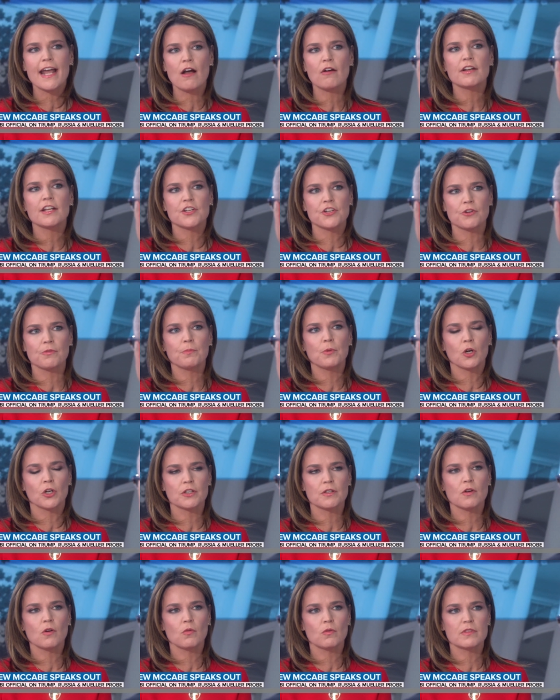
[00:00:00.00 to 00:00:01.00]
out in your
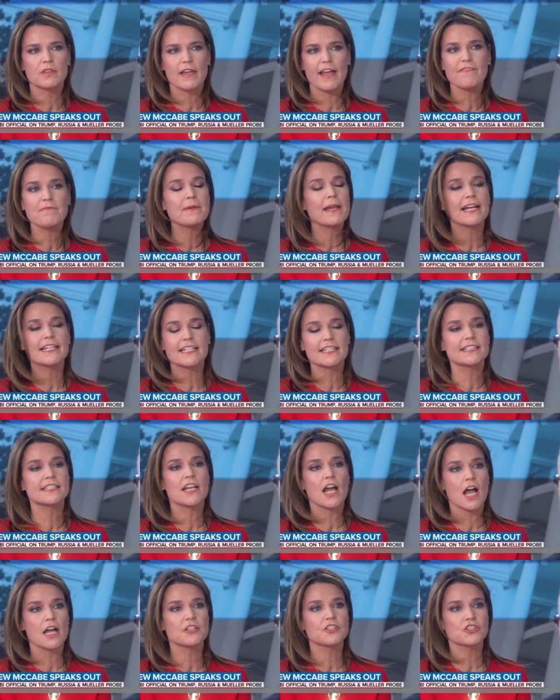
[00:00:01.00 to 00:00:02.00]
book, uh, the FBI does
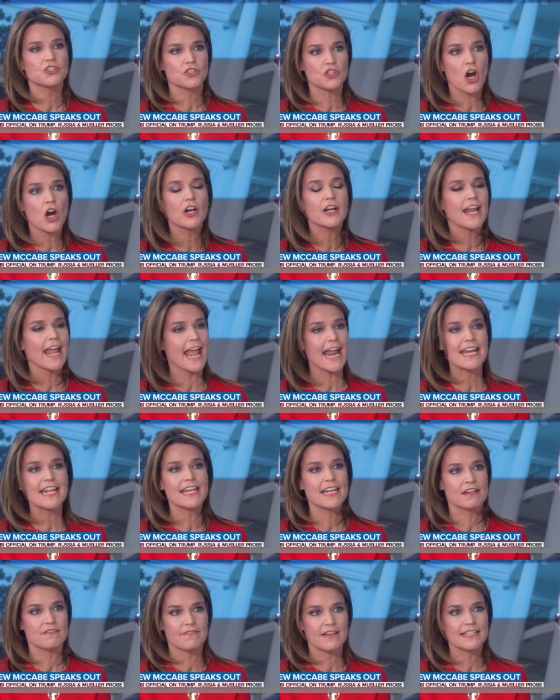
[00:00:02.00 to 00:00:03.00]
not start
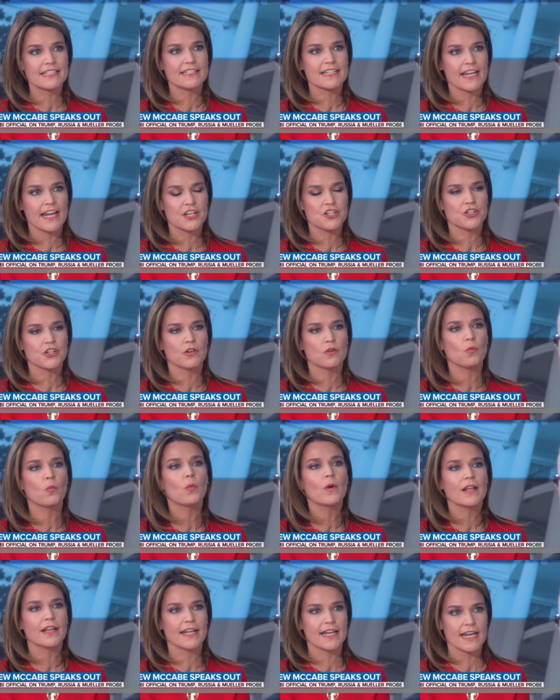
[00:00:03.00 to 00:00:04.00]
any investigation
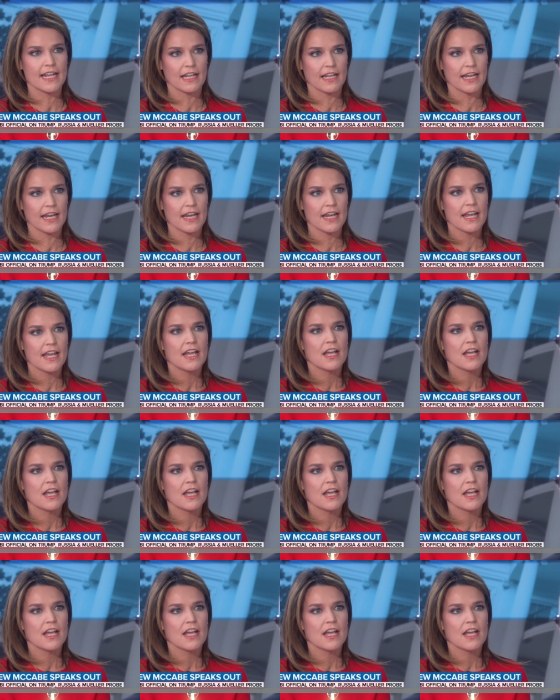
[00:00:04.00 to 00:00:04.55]
willy-nilly.